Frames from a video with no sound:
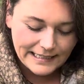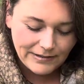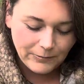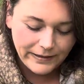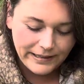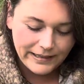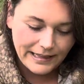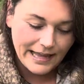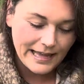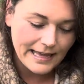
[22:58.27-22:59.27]
with
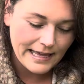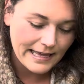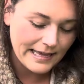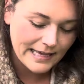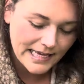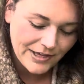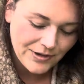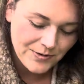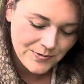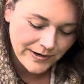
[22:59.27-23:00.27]
a
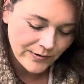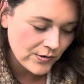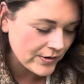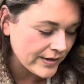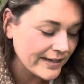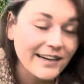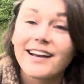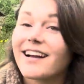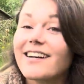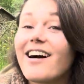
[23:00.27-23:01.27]
unicorn
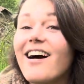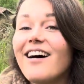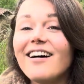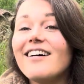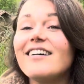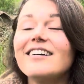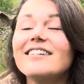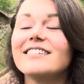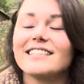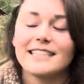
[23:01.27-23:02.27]

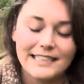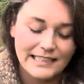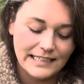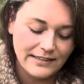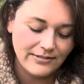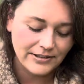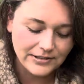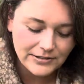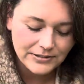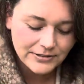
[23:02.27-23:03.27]
card. If you're
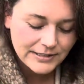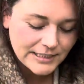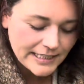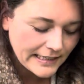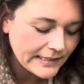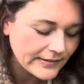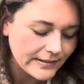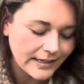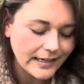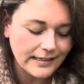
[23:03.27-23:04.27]
new to the channel,
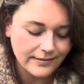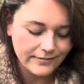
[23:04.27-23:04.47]
I love